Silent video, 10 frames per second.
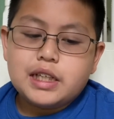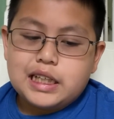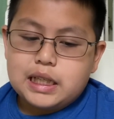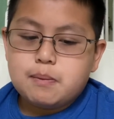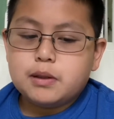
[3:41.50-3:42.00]

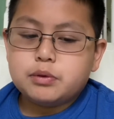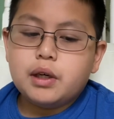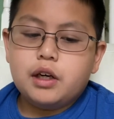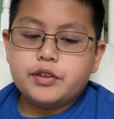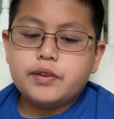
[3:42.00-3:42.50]
Number
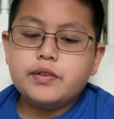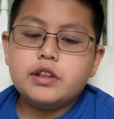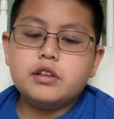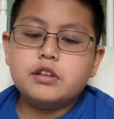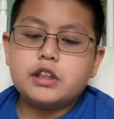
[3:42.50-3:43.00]
12, even
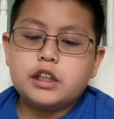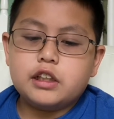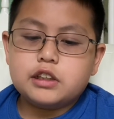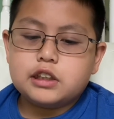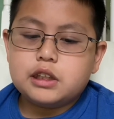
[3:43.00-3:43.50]
though they
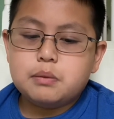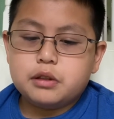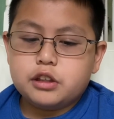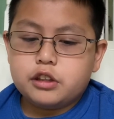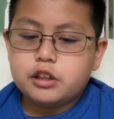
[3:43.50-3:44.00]
look
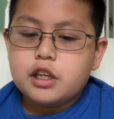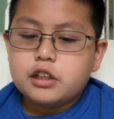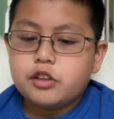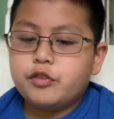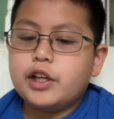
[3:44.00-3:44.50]
similar,
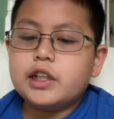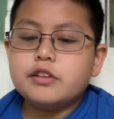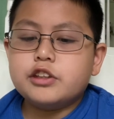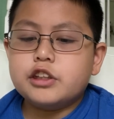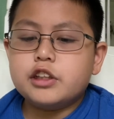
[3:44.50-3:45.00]
the flag
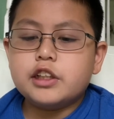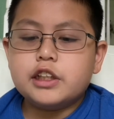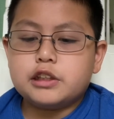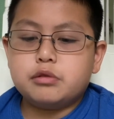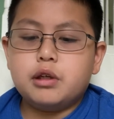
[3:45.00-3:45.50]
of Chile
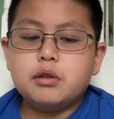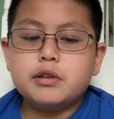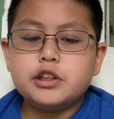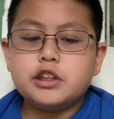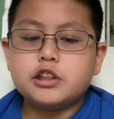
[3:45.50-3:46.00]
is
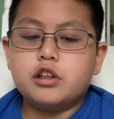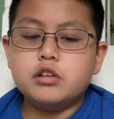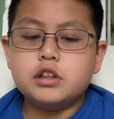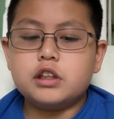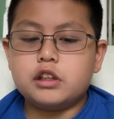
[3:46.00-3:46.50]
21 years
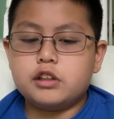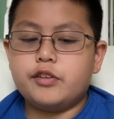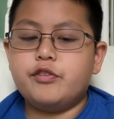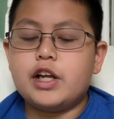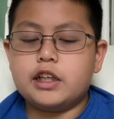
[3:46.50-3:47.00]
older than the
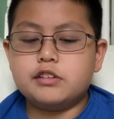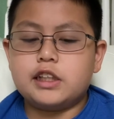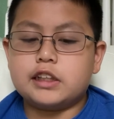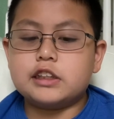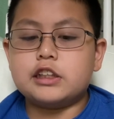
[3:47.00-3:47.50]
flag of
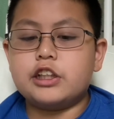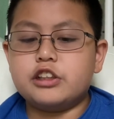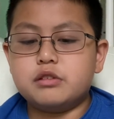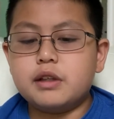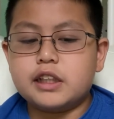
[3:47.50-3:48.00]
Texas in the
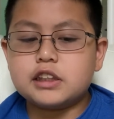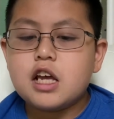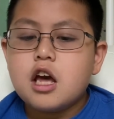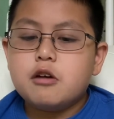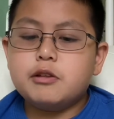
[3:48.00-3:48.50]
U.S.,
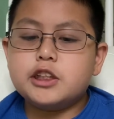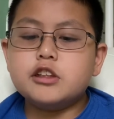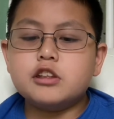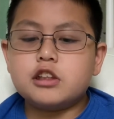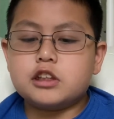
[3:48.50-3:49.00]
which
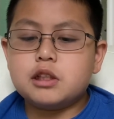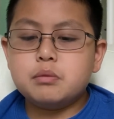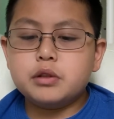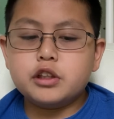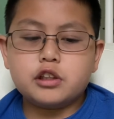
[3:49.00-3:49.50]
uses a
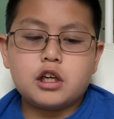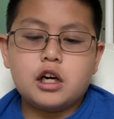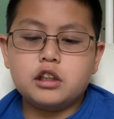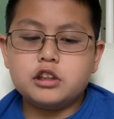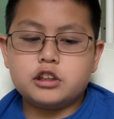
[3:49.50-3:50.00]
similar
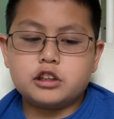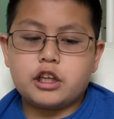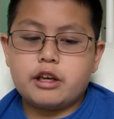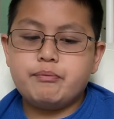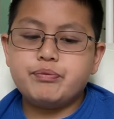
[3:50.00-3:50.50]
color
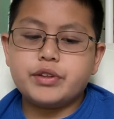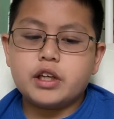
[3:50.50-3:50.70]
scheme.